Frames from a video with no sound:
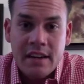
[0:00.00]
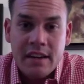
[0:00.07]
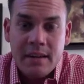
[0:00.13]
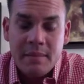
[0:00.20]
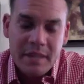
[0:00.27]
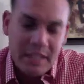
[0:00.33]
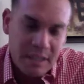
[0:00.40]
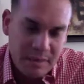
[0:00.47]

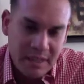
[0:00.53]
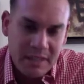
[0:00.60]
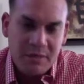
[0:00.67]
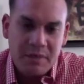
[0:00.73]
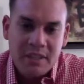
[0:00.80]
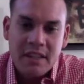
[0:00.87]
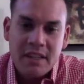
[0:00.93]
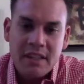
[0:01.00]
he speaks
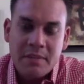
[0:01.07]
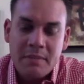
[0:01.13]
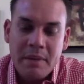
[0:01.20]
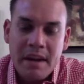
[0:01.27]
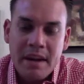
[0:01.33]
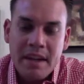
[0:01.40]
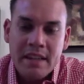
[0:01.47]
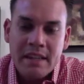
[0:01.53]
what's on his
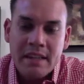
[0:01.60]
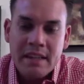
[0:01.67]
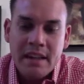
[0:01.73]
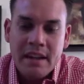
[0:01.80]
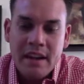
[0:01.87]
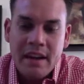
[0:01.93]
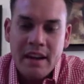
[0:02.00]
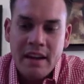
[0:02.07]
mind,
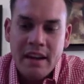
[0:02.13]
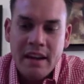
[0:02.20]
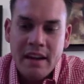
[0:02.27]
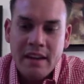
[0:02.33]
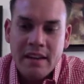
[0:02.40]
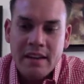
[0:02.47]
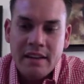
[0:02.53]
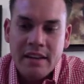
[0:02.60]

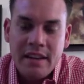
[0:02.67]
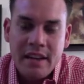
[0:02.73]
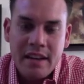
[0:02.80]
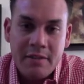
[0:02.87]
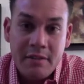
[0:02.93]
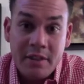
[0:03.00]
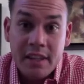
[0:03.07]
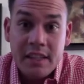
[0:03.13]
and he kind
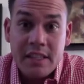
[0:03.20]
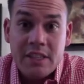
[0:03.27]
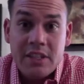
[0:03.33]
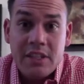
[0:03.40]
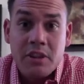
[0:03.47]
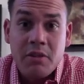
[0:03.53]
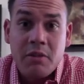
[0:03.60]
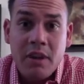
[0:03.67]
of relates
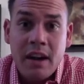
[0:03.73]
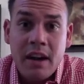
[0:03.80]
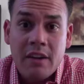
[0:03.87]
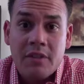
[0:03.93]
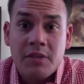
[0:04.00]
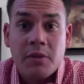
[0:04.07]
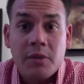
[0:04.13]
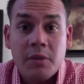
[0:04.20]
to the
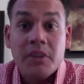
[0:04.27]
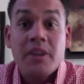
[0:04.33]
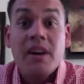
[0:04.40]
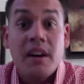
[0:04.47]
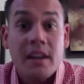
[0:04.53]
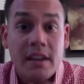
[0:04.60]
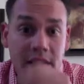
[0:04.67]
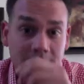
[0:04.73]
crowd or the
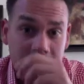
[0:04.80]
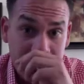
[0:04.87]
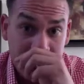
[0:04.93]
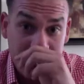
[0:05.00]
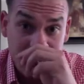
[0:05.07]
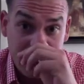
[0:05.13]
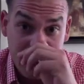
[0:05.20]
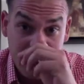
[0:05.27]

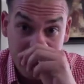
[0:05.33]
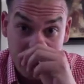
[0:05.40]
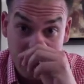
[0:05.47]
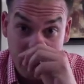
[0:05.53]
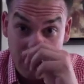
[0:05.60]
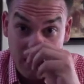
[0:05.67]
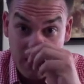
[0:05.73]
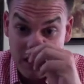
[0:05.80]
audience that is
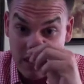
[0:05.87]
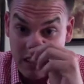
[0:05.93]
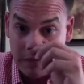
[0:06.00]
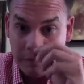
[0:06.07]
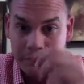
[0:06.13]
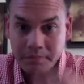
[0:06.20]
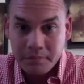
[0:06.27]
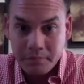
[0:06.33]
watching
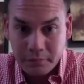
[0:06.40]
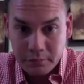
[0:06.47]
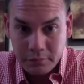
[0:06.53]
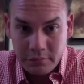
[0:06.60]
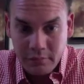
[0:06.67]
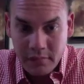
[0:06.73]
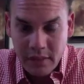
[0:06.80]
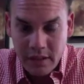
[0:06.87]

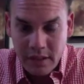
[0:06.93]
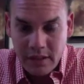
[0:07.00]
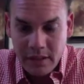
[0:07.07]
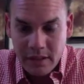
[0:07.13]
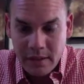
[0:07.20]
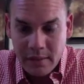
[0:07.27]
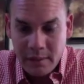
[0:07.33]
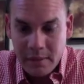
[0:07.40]

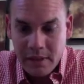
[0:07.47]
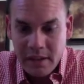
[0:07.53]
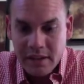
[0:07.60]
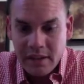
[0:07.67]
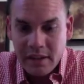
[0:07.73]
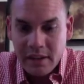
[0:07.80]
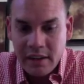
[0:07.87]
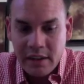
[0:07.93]

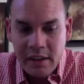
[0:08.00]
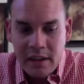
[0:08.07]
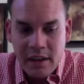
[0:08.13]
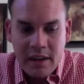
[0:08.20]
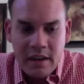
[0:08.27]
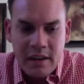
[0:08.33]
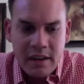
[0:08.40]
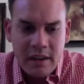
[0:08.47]
here.
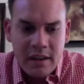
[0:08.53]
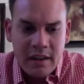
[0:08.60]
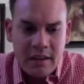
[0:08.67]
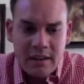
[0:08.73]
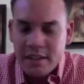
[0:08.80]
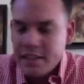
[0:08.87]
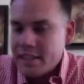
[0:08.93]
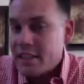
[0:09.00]

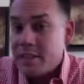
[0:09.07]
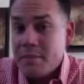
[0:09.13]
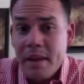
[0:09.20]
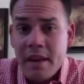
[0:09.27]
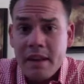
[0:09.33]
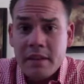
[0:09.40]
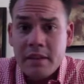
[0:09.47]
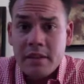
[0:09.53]
The Six
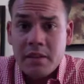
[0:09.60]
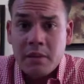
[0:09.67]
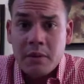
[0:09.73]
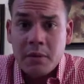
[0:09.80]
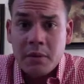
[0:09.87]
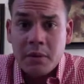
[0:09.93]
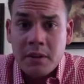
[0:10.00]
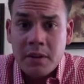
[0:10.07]
Man
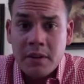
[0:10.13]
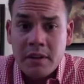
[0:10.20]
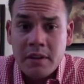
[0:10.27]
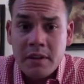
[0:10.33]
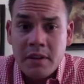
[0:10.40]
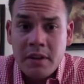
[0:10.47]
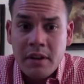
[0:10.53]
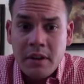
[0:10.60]
Award
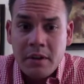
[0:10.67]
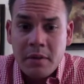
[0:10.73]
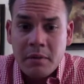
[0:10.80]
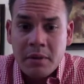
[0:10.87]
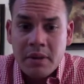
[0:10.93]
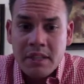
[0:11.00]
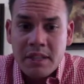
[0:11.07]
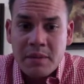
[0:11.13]

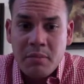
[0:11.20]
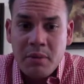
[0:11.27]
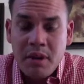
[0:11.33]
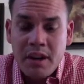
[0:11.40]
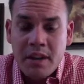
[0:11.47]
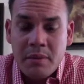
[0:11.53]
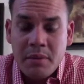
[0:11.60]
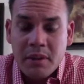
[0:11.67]
was
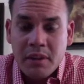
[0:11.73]
brought up